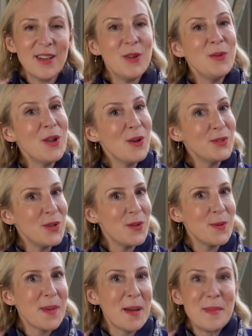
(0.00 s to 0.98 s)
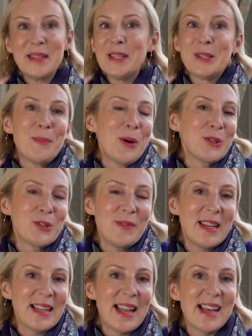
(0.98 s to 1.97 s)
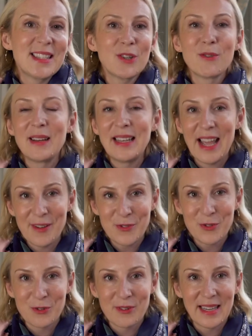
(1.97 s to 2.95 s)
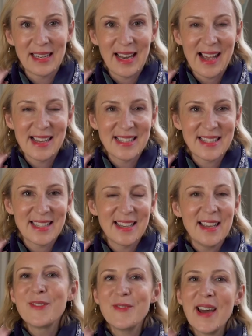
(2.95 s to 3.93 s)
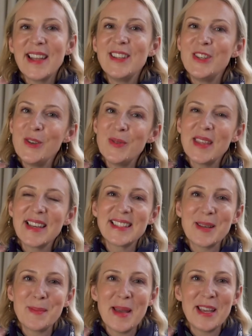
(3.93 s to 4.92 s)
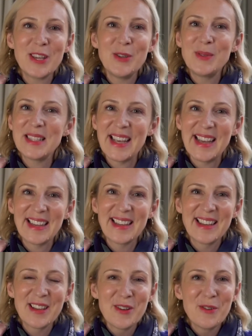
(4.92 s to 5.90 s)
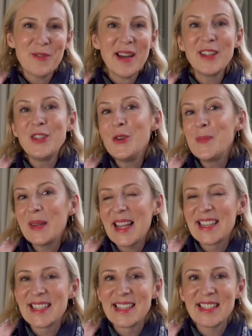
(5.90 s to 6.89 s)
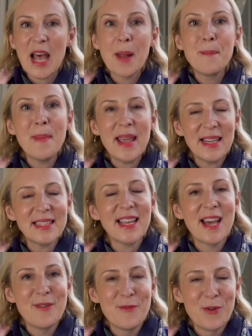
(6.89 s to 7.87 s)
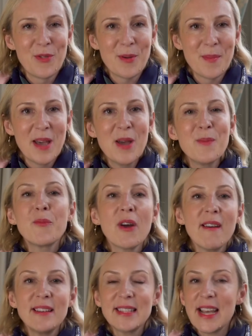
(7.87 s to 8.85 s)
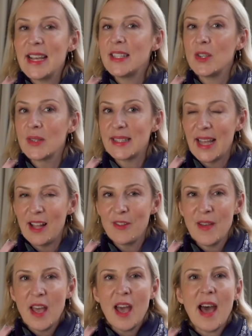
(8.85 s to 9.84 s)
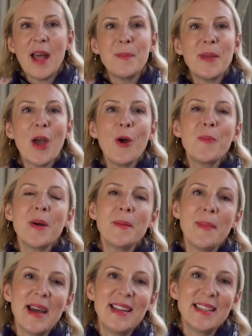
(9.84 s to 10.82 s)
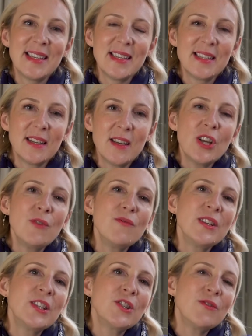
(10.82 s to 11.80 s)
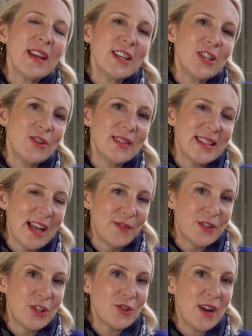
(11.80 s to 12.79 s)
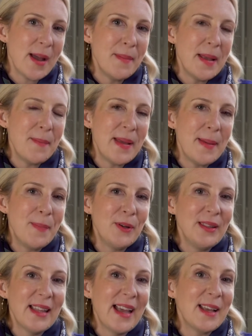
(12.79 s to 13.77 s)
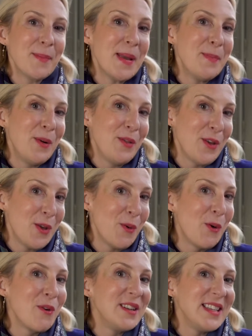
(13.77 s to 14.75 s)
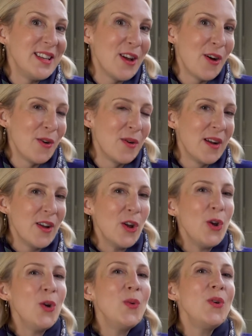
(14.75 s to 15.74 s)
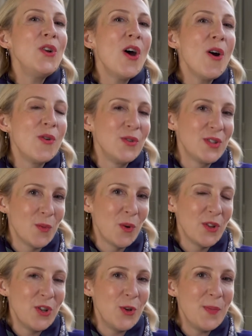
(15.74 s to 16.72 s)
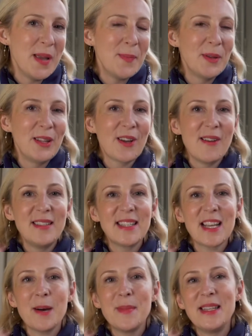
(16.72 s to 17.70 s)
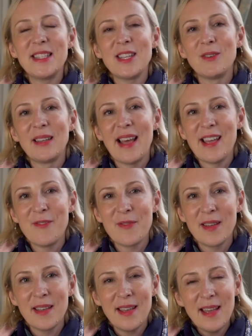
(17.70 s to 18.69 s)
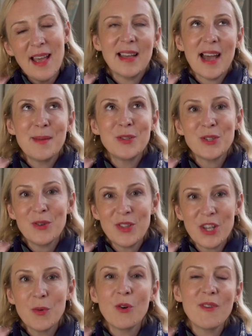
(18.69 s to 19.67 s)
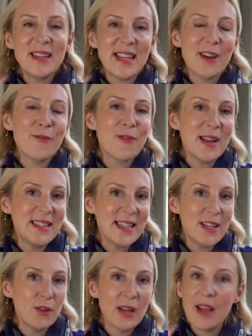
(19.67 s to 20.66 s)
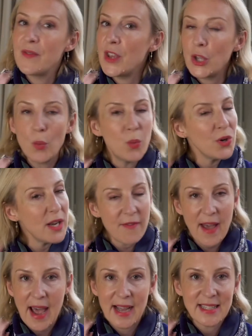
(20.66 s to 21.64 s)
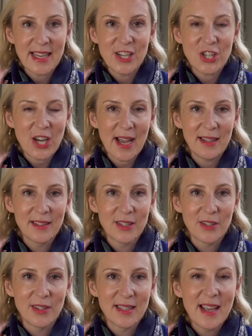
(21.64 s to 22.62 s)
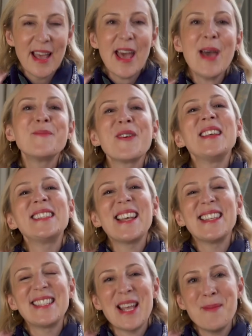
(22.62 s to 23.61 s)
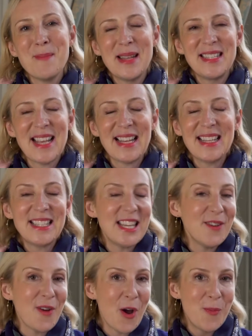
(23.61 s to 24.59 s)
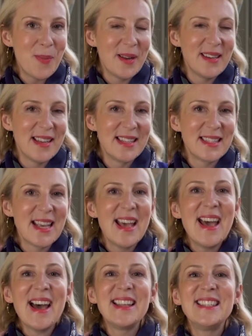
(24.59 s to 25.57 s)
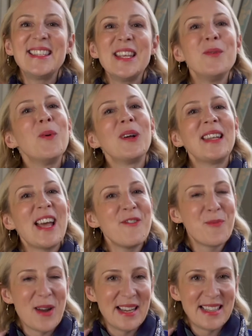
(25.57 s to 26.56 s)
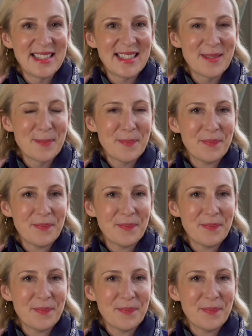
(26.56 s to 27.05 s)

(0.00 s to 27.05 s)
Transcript: Who knows who you might meet at a pottery class or a life drawing class? Find new things that make you tick. Find new pleasures and make time for them. Prioritize yourself and be open-minded. Don't restrict yourself to try and meet people like people that you already know. Who knows what new people are going to come into your life? I'm sure that you already have friends in your life that you wouldn't have had in childhood. Embrace that same mentality of openness and see what life brings.